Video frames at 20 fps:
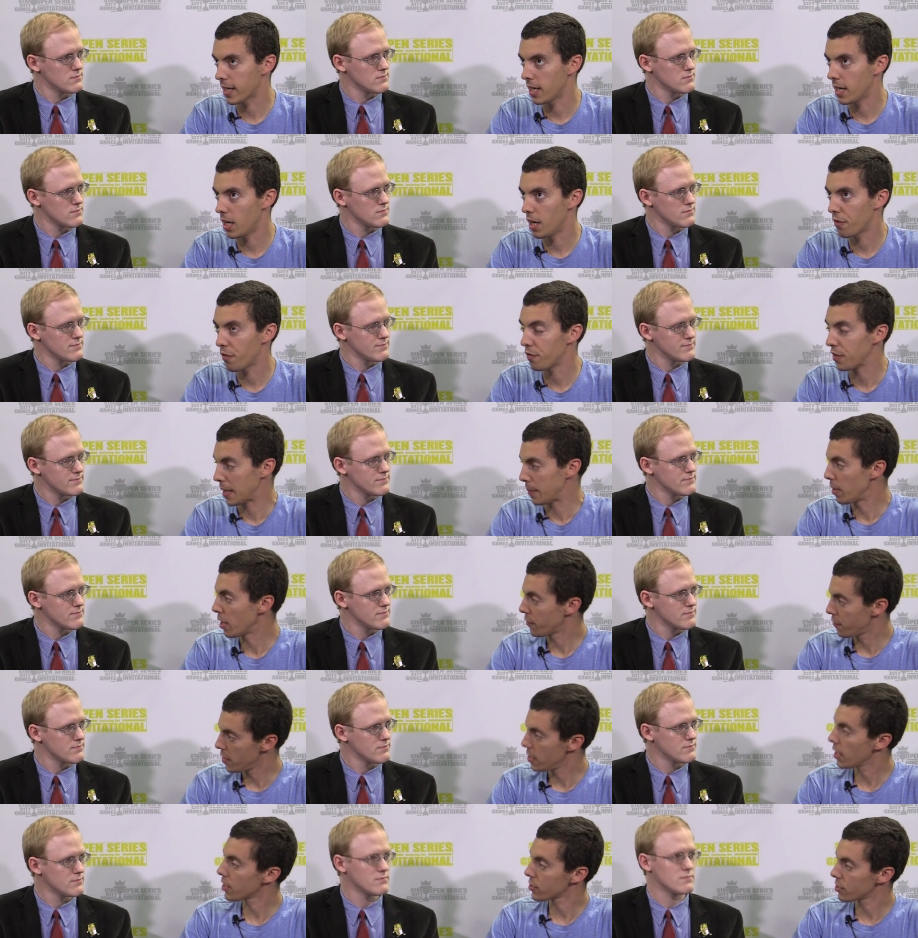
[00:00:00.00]
Speaker 1: Flamewake
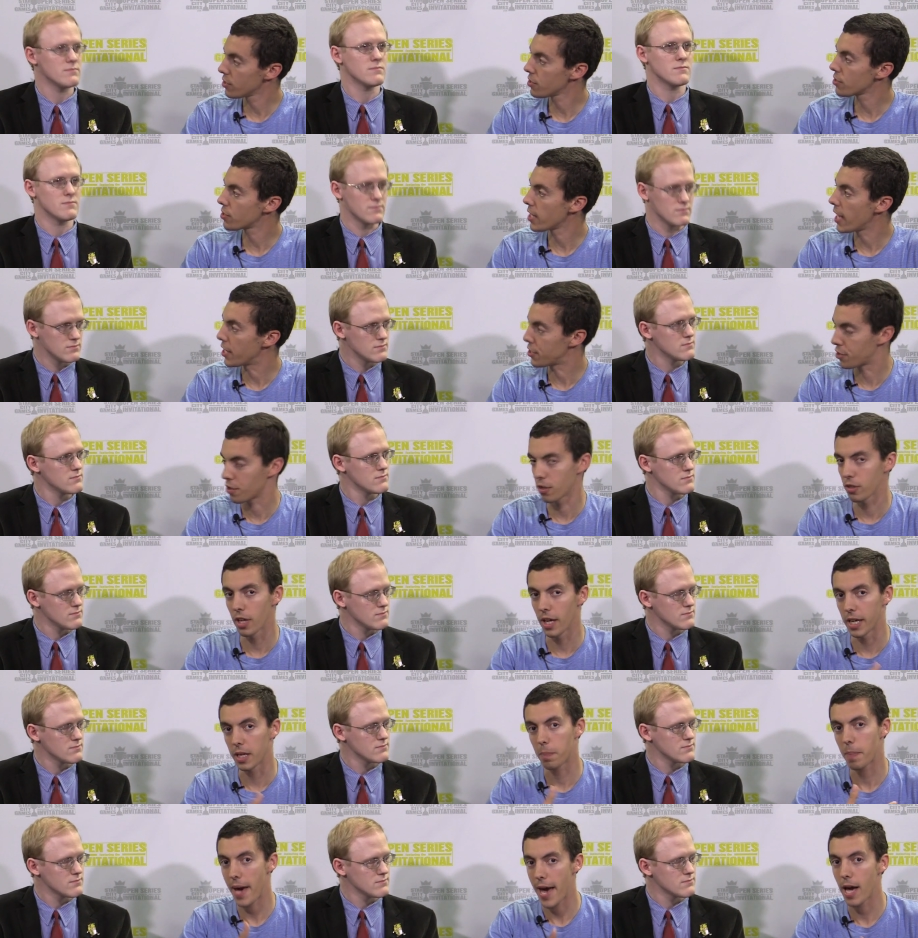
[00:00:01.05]
Phoenixes as your
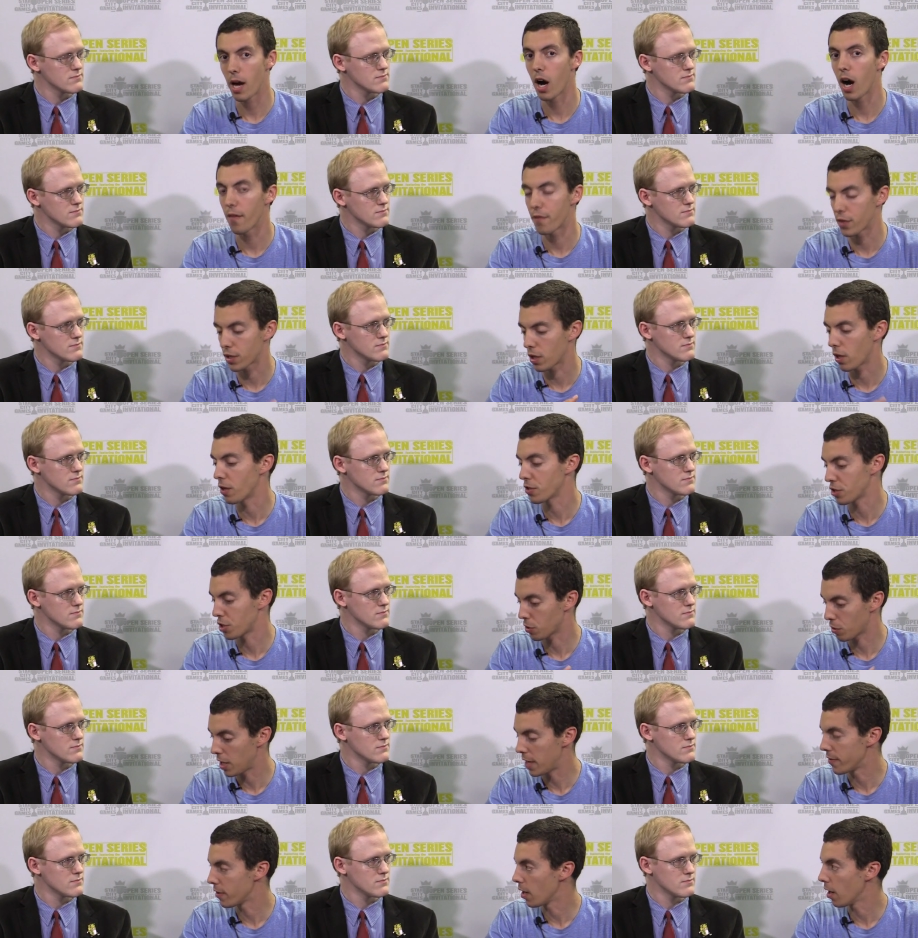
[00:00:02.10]
payoff for cards in the
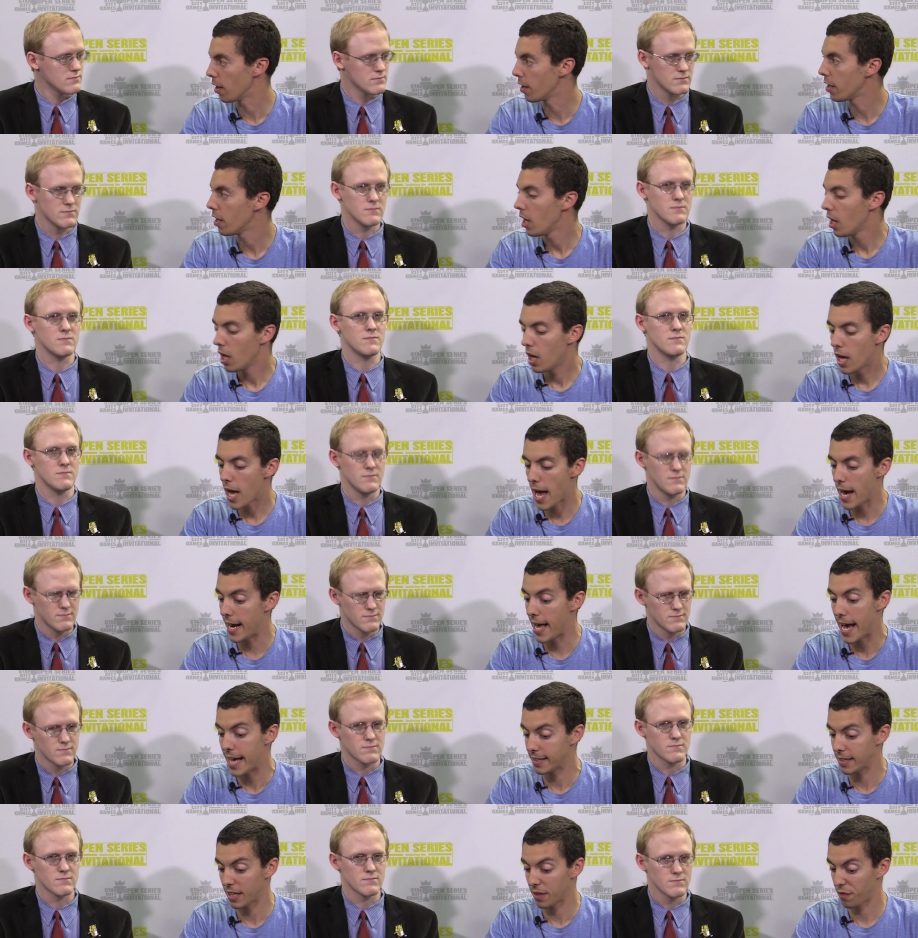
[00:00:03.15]
graveyard, and it
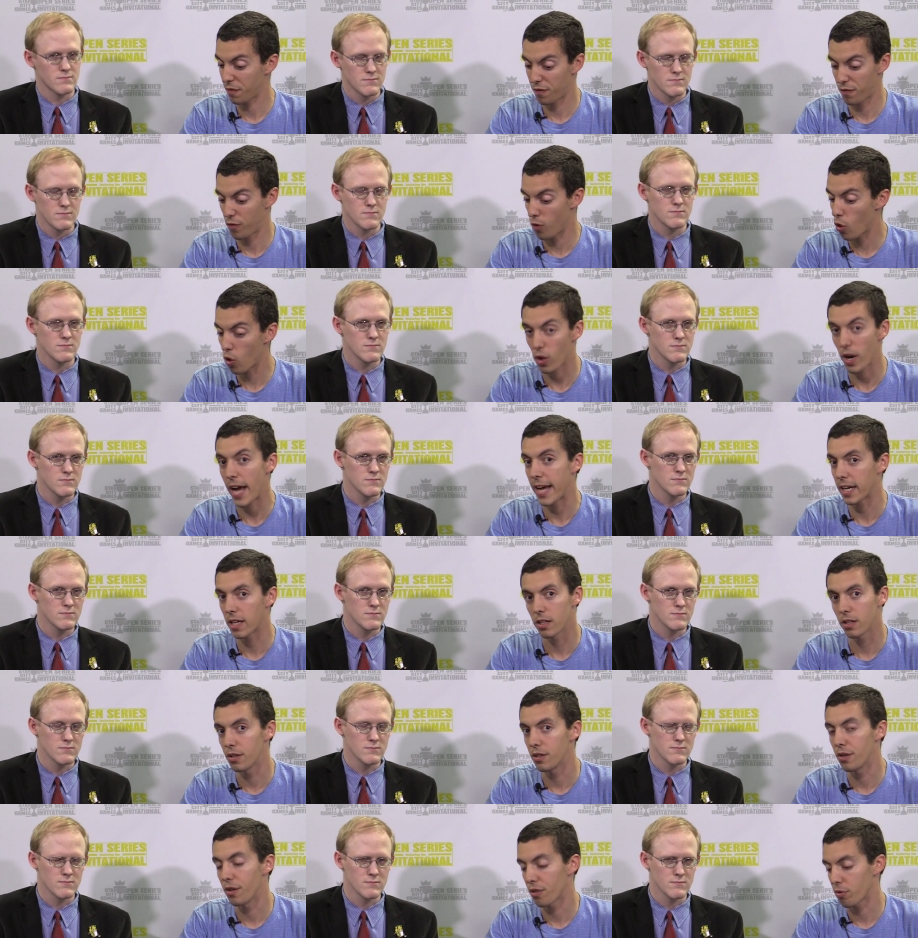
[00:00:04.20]
had 4
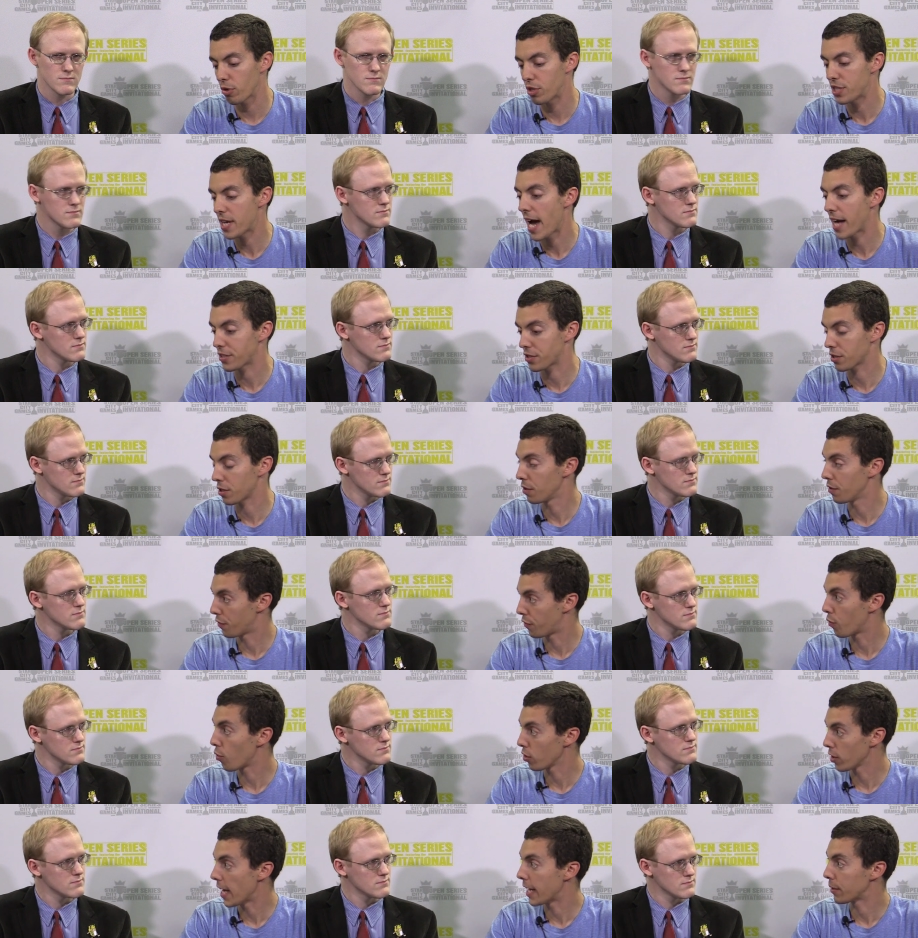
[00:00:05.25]
Angler, 3 Tasigur, and
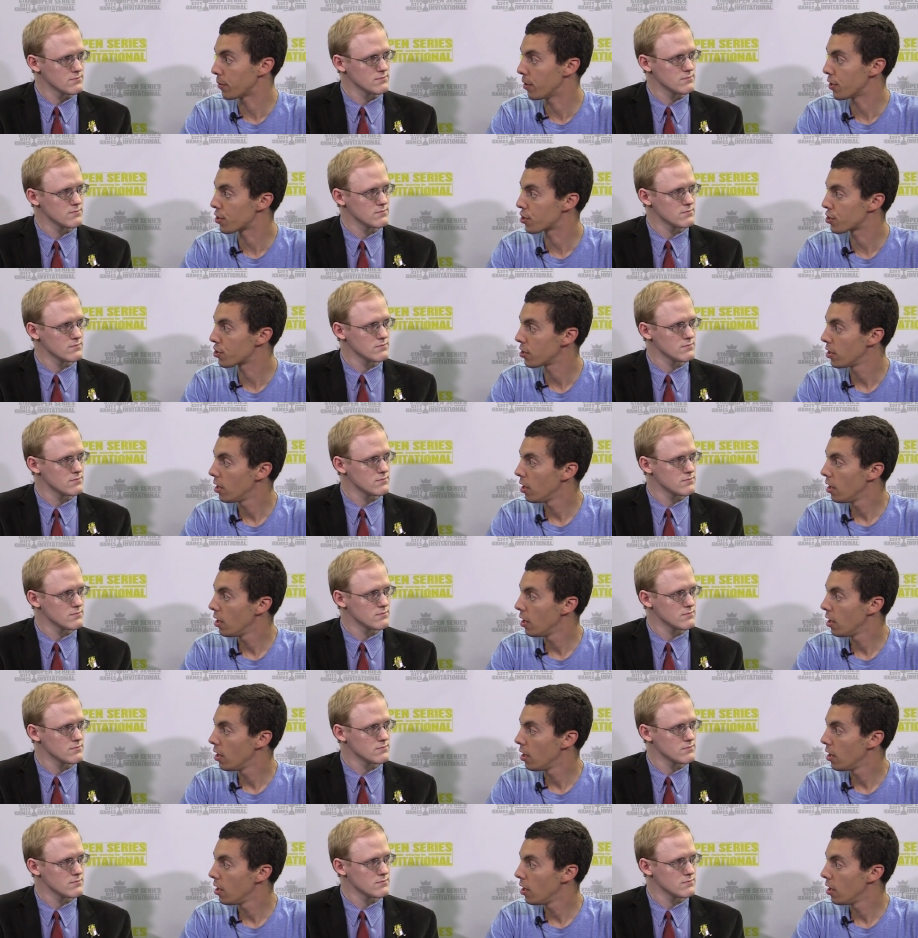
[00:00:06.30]
4 Languish.